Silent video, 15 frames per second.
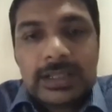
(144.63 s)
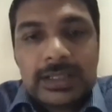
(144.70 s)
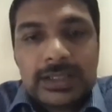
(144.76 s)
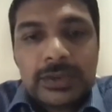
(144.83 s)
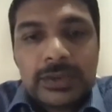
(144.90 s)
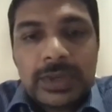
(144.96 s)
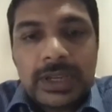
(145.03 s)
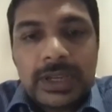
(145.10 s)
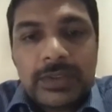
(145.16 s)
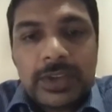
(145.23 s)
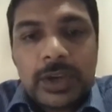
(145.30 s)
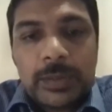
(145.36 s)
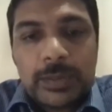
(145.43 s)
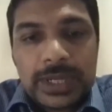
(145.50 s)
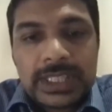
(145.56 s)
So we
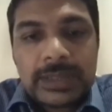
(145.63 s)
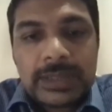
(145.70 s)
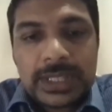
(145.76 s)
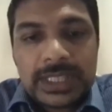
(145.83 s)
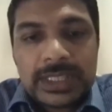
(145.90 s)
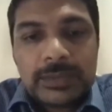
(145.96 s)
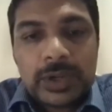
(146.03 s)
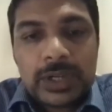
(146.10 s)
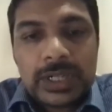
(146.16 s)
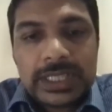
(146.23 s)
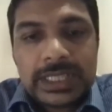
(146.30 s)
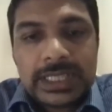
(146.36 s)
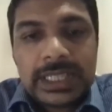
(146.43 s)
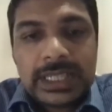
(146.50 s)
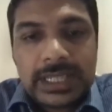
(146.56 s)
operate some of these
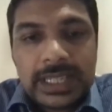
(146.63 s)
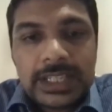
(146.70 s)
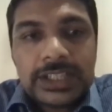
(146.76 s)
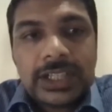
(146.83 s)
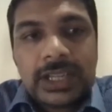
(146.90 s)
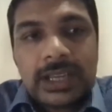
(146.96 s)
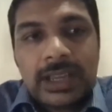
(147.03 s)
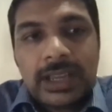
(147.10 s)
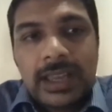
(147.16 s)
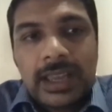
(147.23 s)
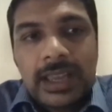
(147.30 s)
models in Indonesia.